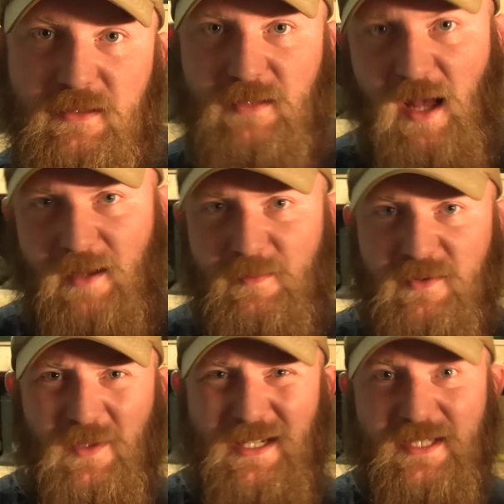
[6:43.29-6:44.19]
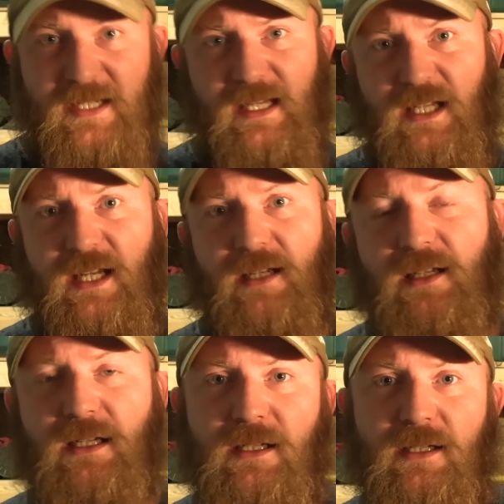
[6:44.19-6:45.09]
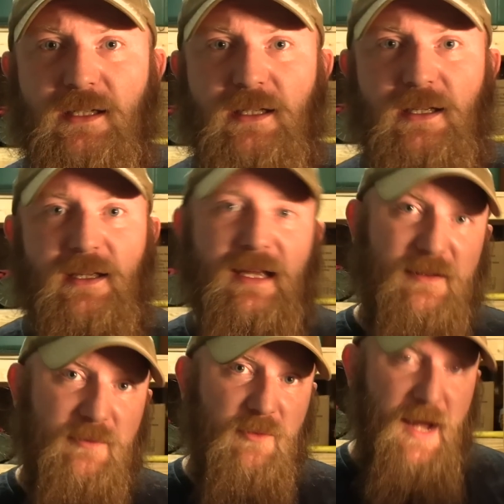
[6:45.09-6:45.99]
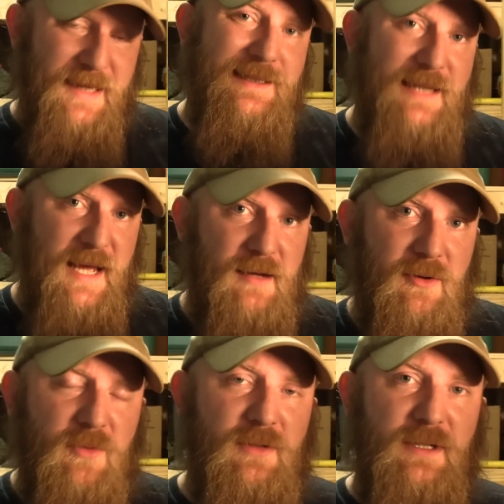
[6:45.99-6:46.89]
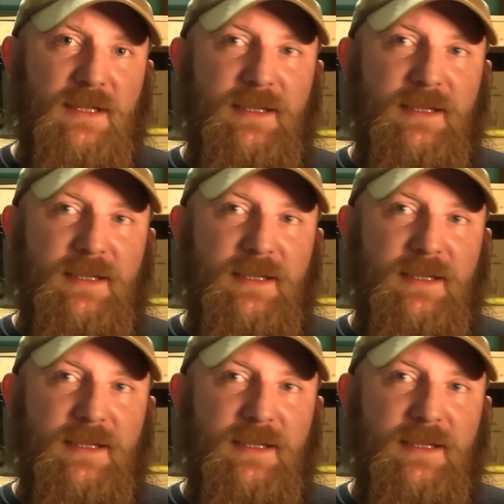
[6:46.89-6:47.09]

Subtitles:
times when it's needed. And right now,